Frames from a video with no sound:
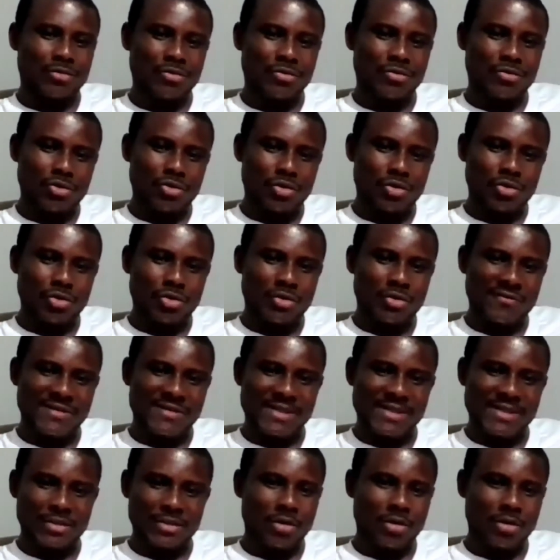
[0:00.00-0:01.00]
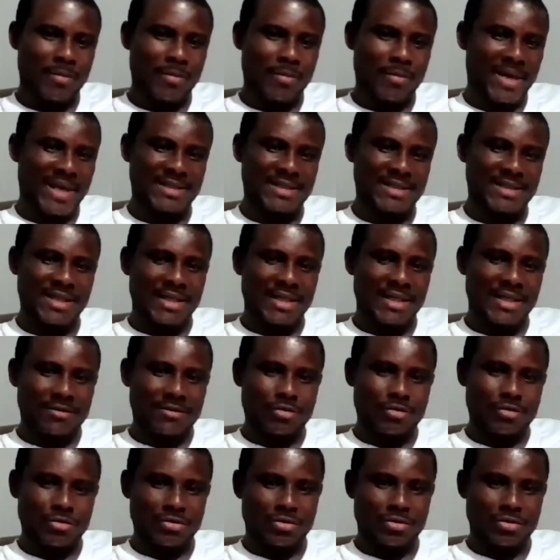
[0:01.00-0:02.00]
you've set your mind
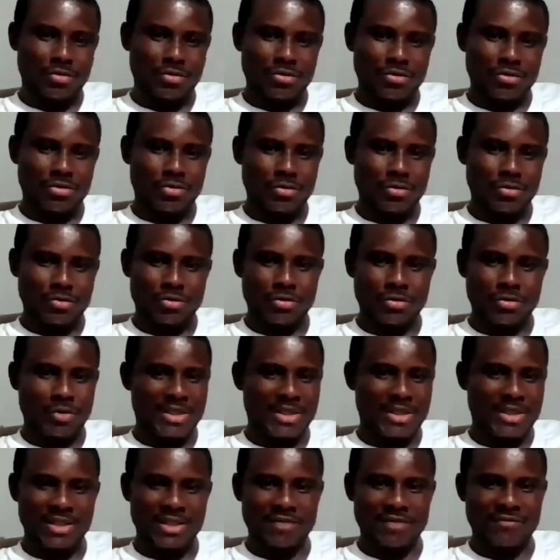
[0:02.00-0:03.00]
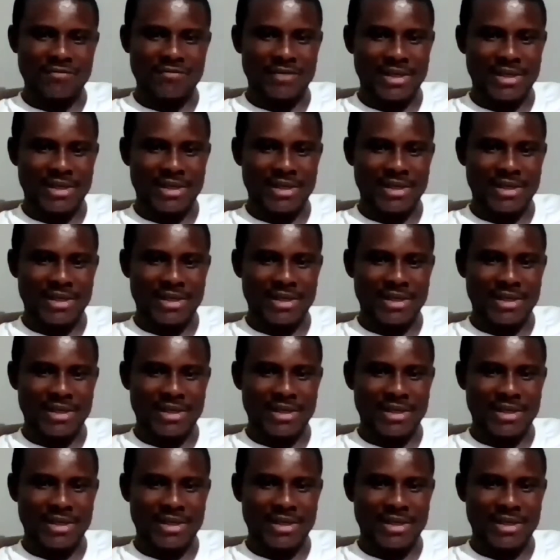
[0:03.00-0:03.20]
to achieve.